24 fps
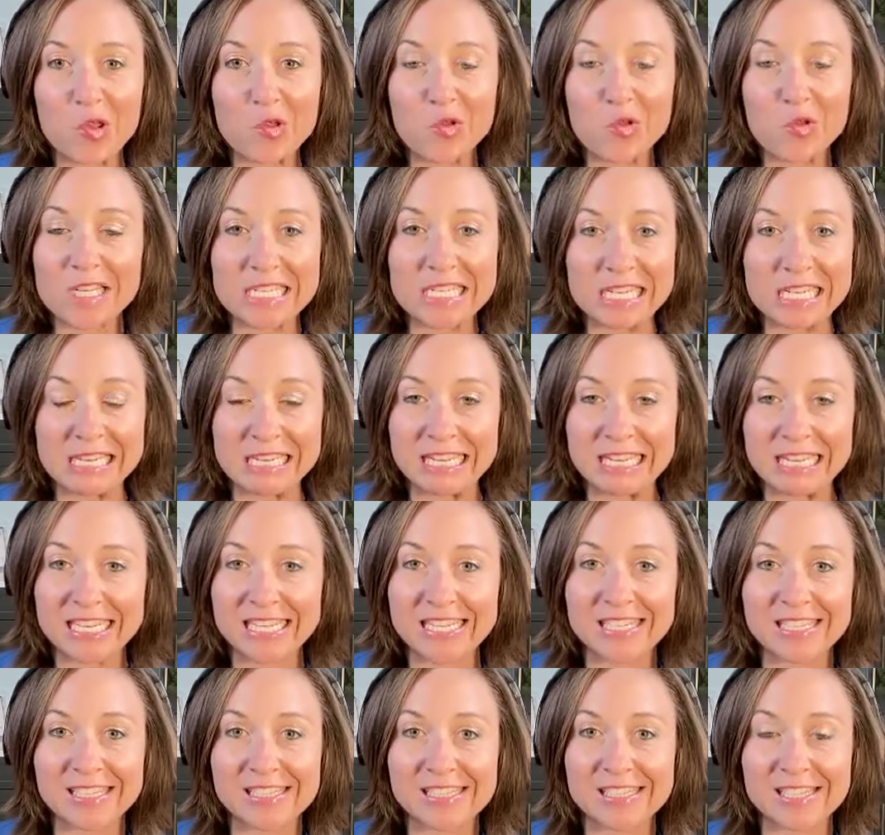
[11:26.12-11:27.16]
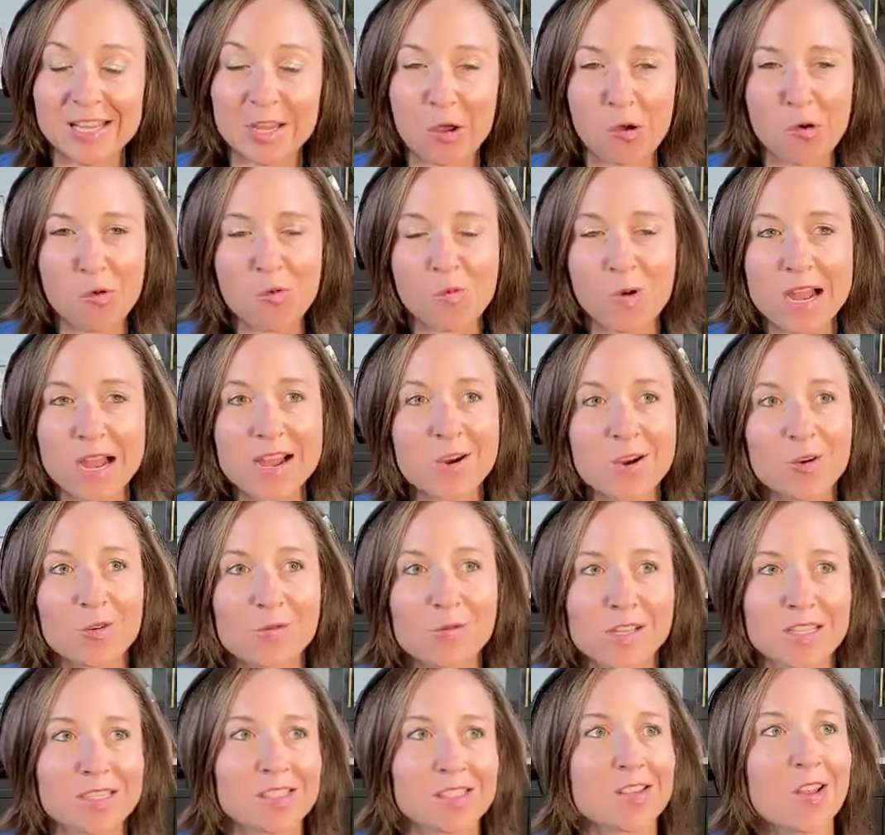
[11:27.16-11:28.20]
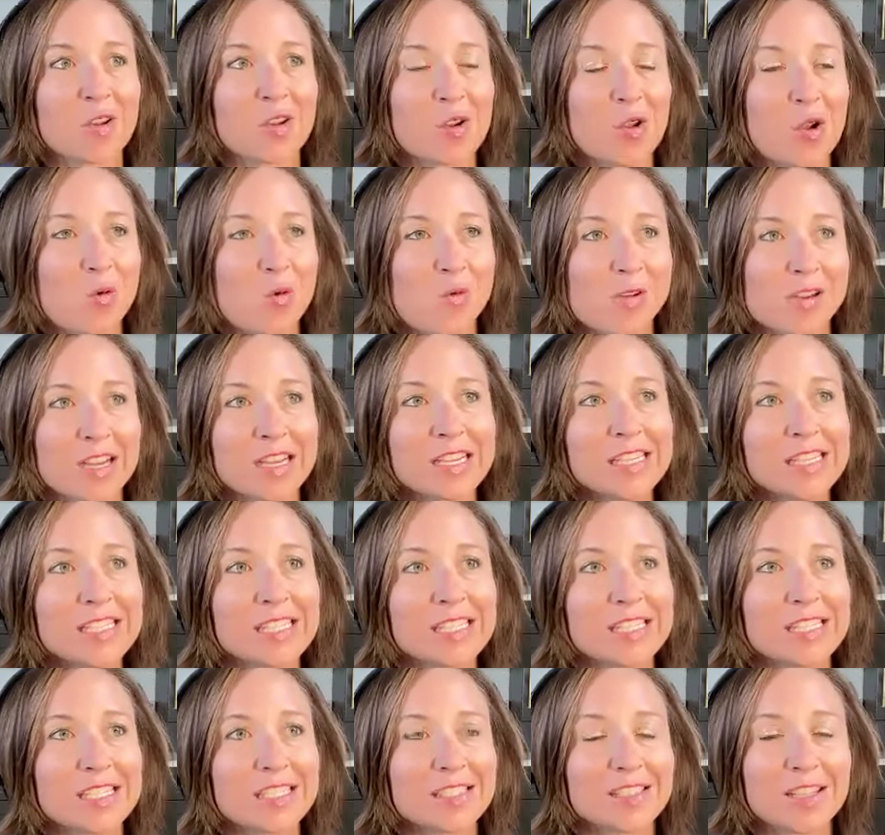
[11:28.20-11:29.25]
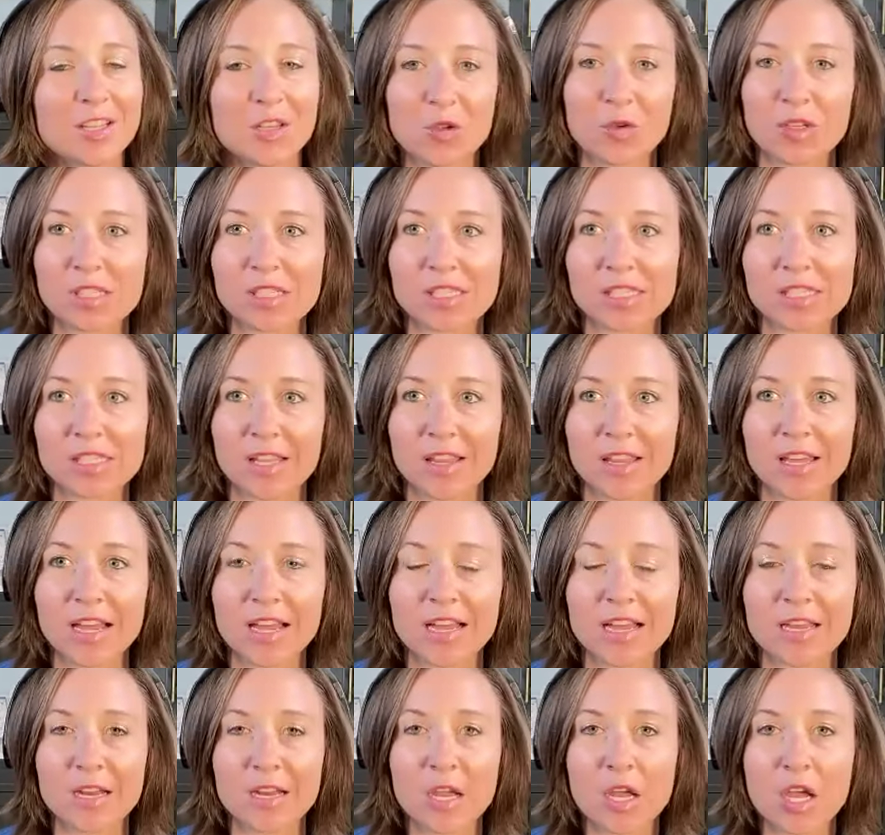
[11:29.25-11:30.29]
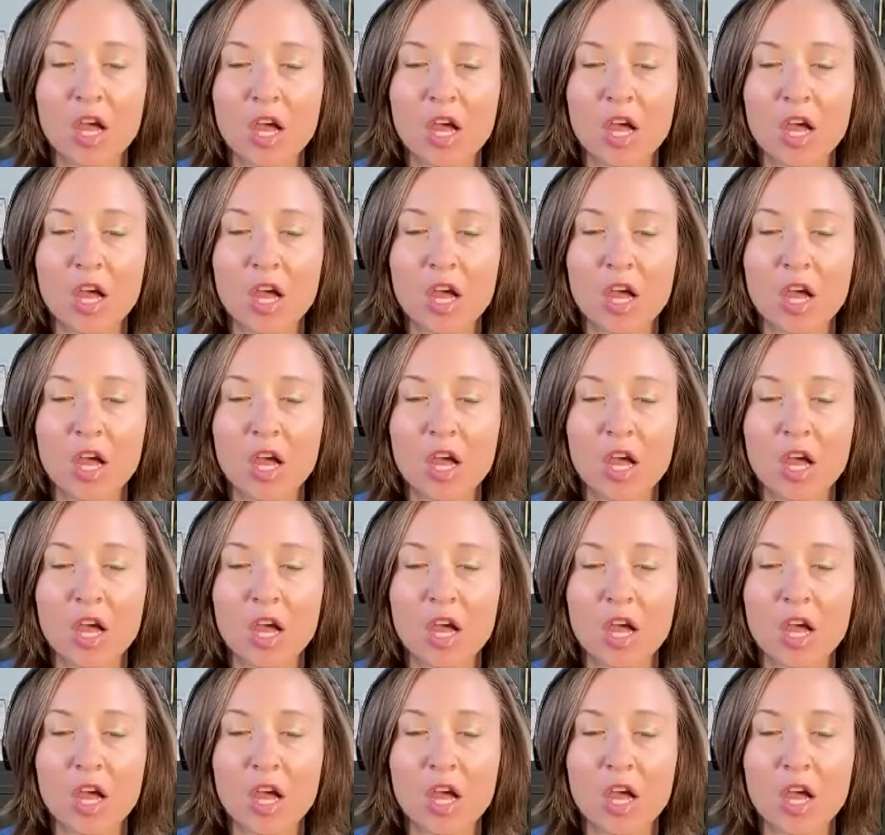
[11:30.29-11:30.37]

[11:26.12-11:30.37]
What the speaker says: you can take it in and say, oh, wow, that's not at all what I see. And then you can say that.